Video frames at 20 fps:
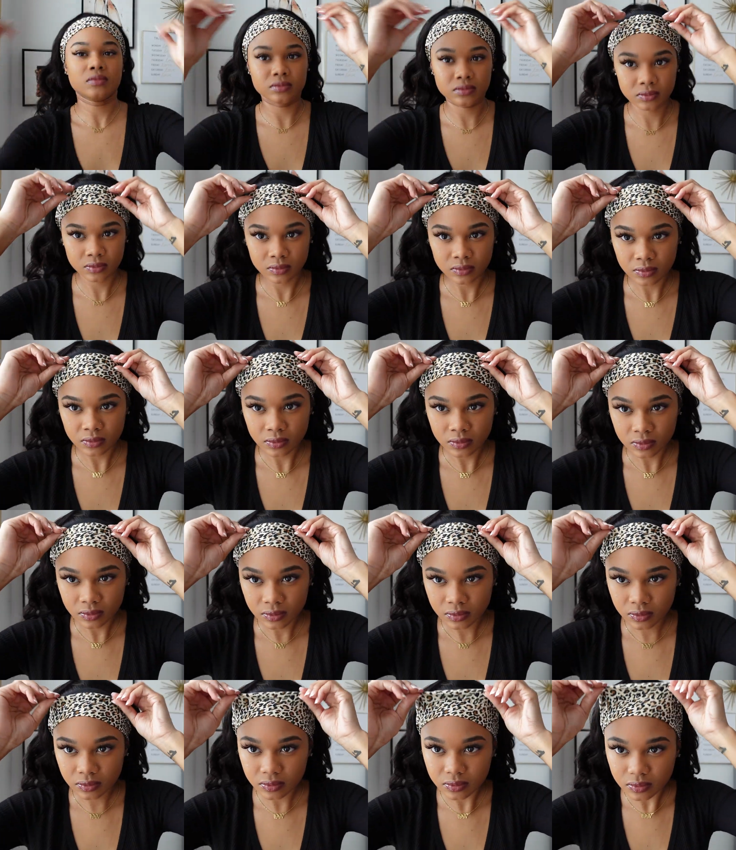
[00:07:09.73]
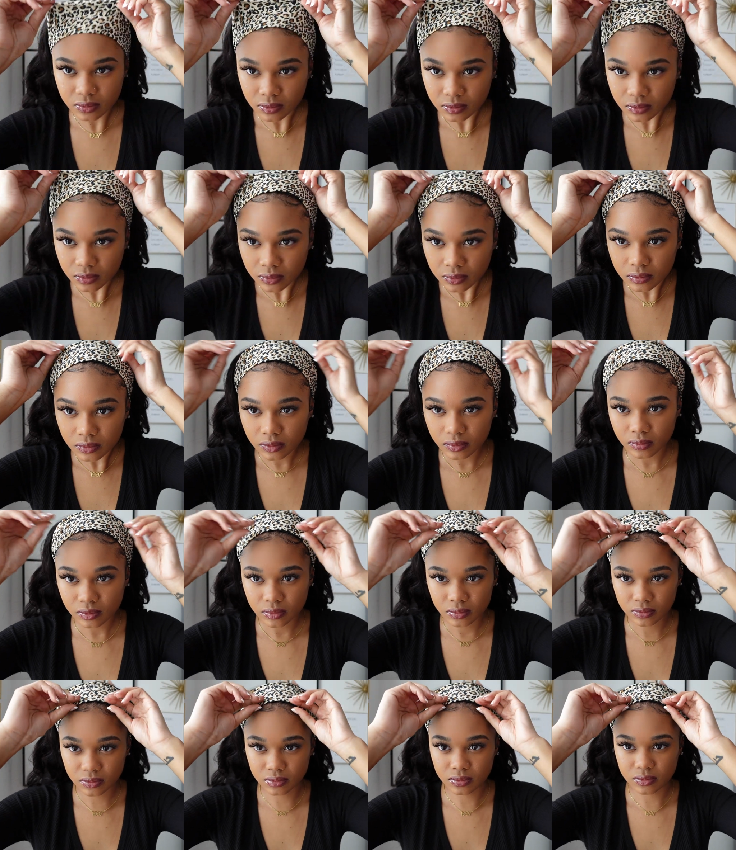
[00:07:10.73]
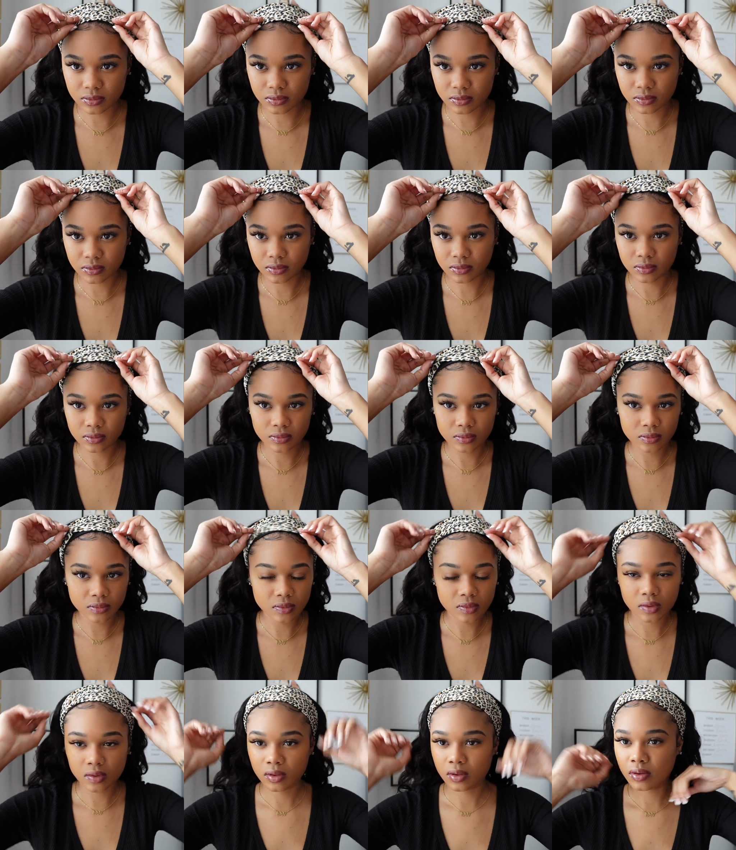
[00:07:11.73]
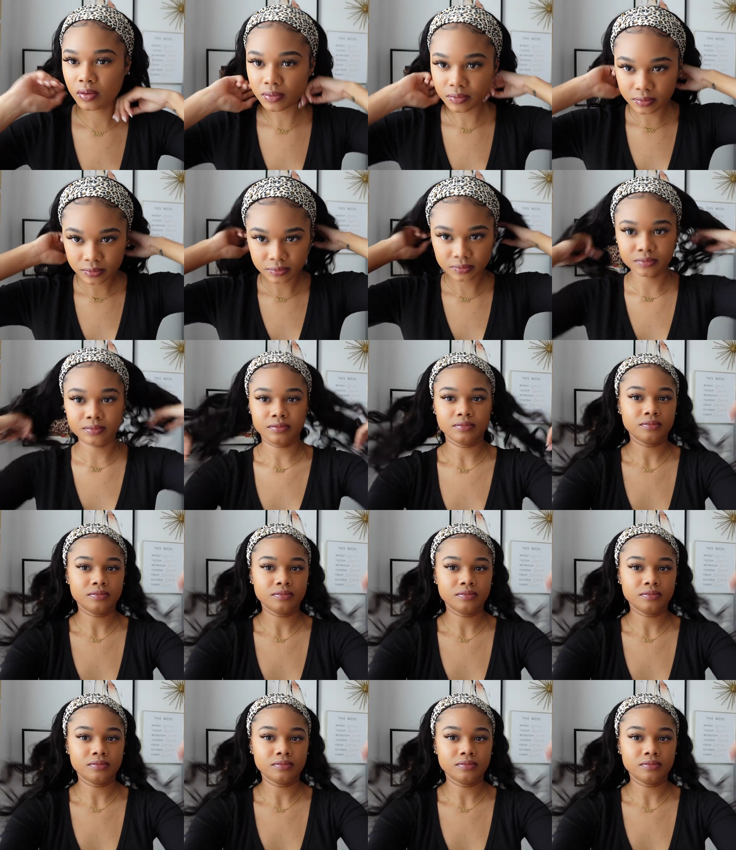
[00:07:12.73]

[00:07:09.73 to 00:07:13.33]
Nobody speaks.